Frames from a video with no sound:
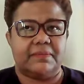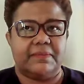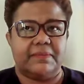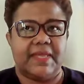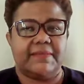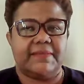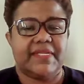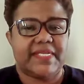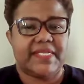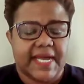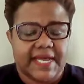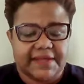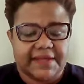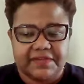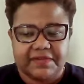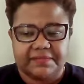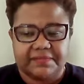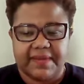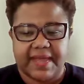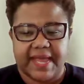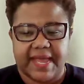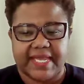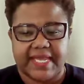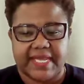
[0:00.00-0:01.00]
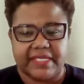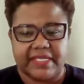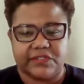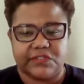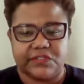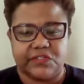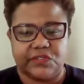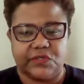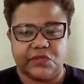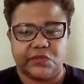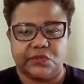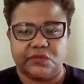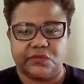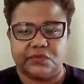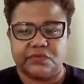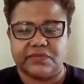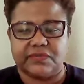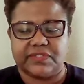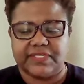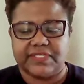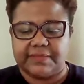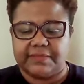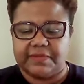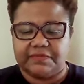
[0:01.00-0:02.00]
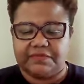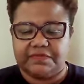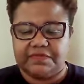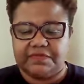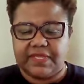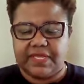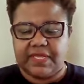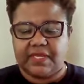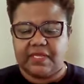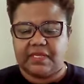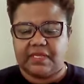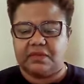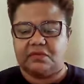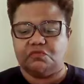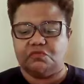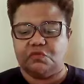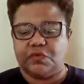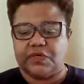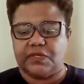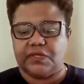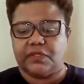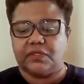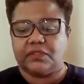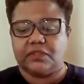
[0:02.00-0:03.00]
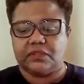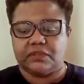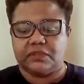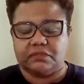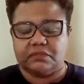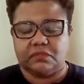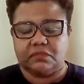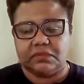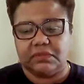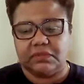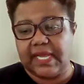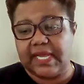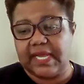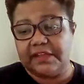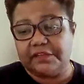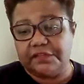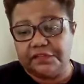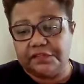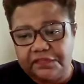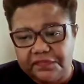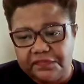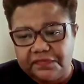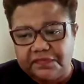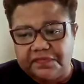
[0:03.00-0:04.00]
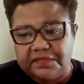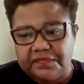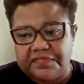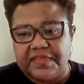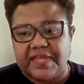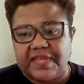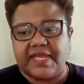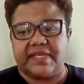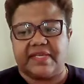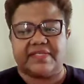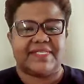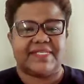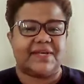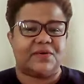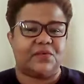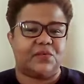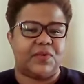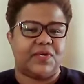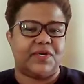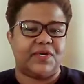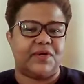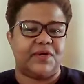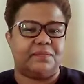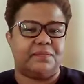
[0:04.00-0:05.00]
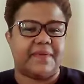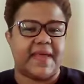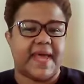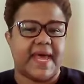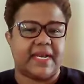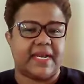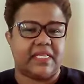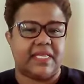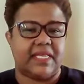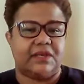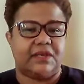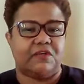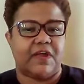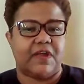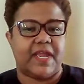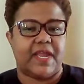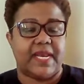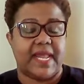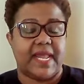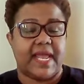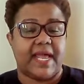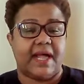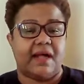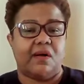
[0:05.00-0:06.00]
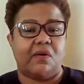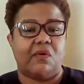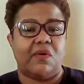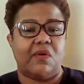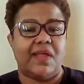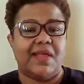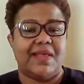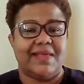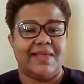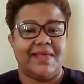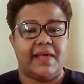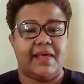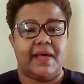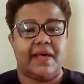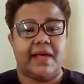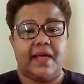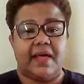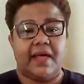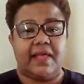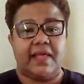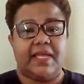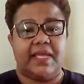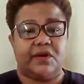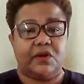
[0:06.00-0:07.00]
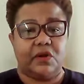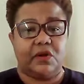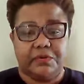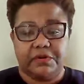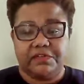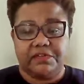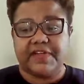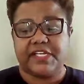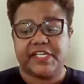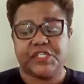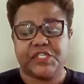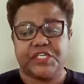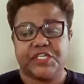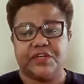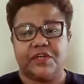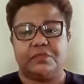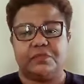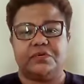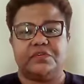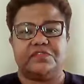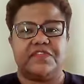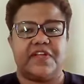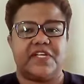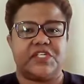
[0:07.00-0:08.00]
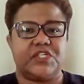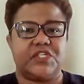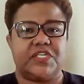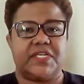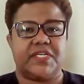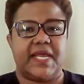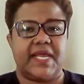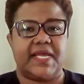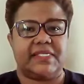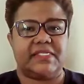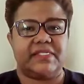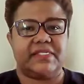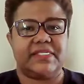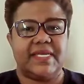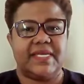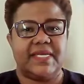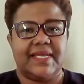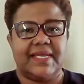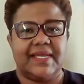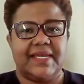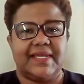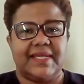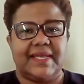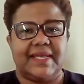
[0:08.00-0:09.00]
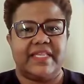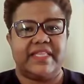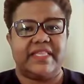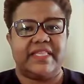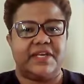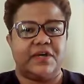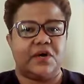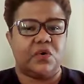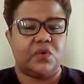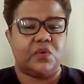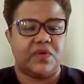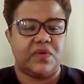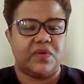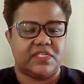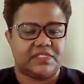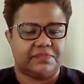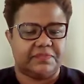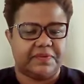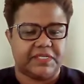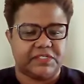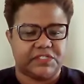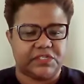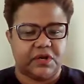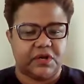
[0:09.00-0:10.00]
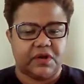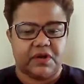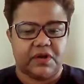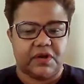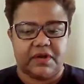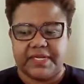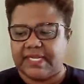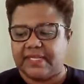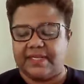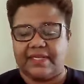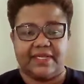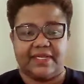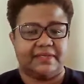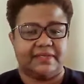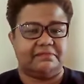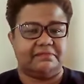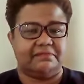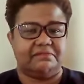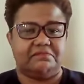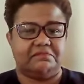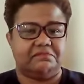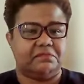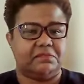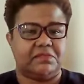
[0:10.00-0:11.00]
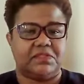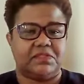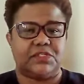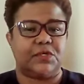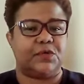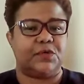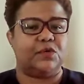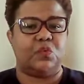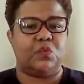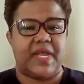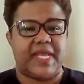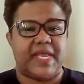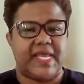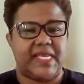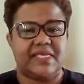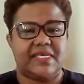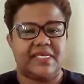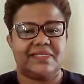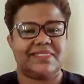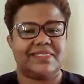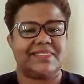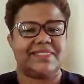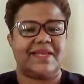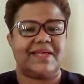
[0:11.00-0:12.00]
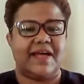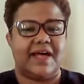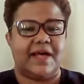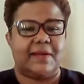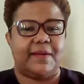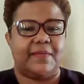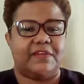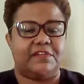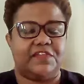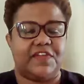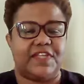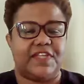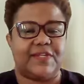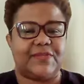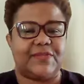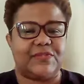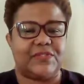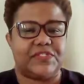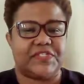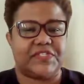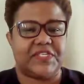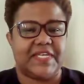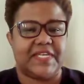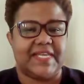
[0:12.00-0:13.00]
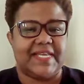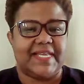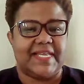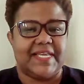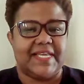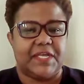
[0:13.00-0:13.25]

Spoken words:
maybe diving back into some of the real life things that we're battling right now in our profession. Our profession has, I think, always been targeted in certain ways. It feels